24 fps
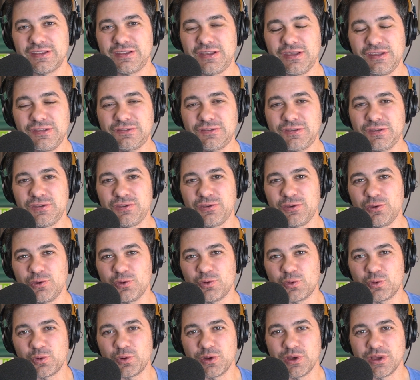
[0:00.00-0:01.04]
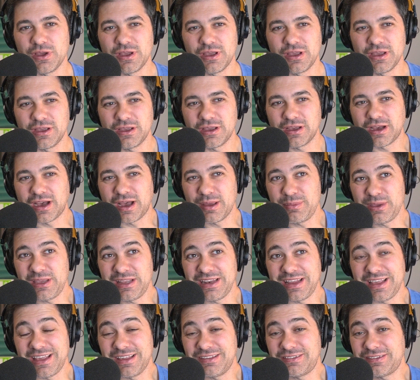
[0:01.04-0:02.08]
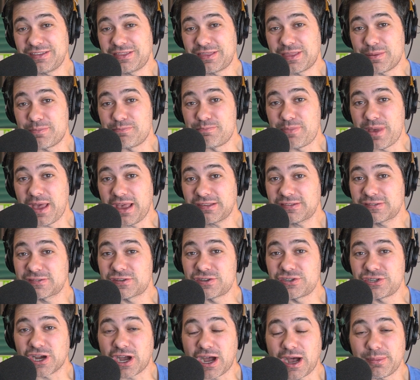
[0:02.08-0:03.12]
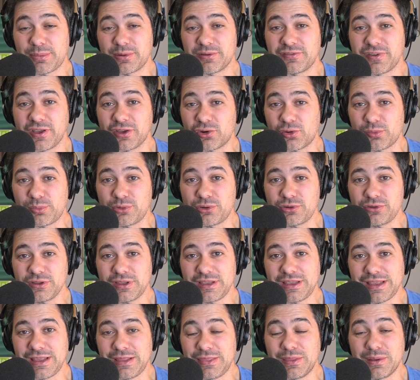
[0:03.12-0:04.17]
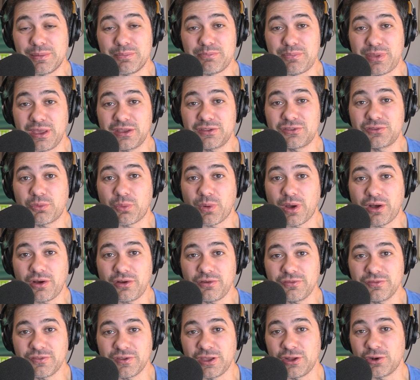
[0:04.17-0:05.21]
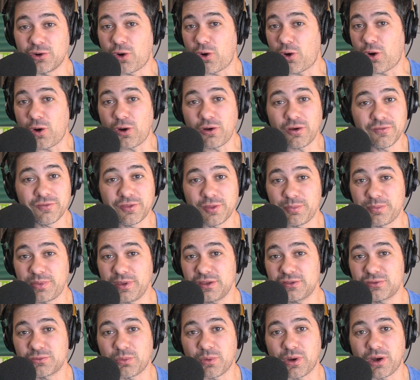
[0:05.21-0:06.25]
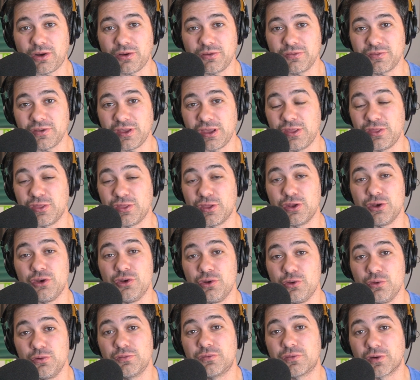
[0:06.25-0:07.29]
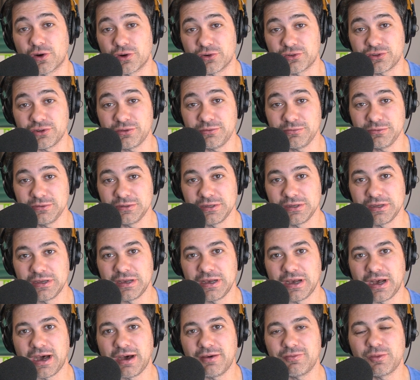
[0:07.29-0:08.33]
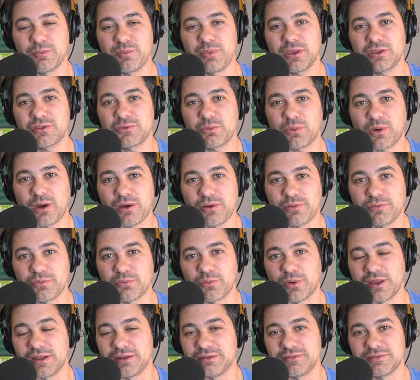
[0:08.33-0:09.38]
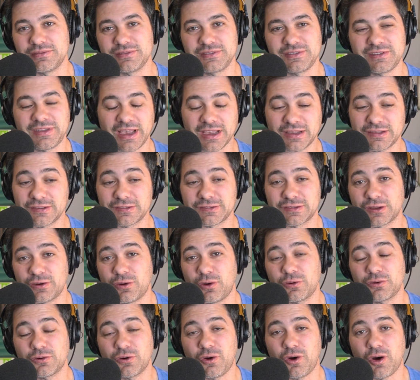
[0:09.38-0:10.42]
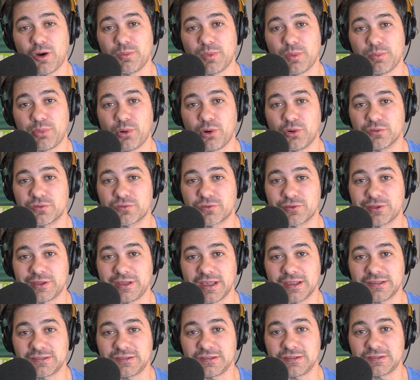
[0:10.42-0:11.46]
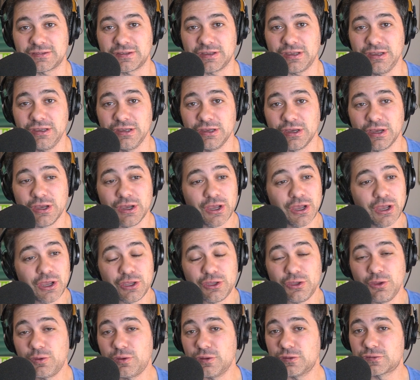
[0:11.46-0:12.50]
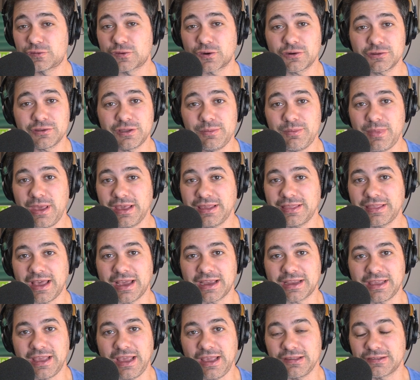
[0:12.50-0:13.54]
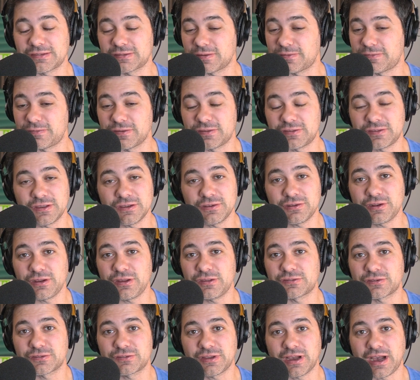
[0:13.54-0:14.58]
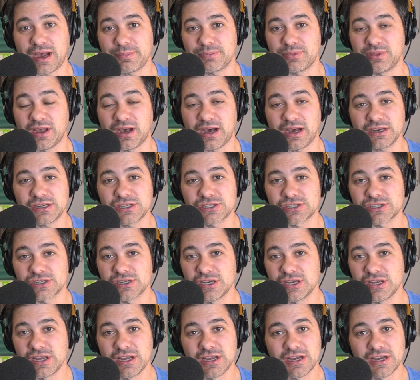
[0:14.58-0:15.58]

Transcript: TCU, I mean, is it the best job available in the Big 12, in all of the Big 12, in the new version of the Big 12 when Texas and Oklahoma bolt for the SEC? You could certainly make that case. The facilities are top notch.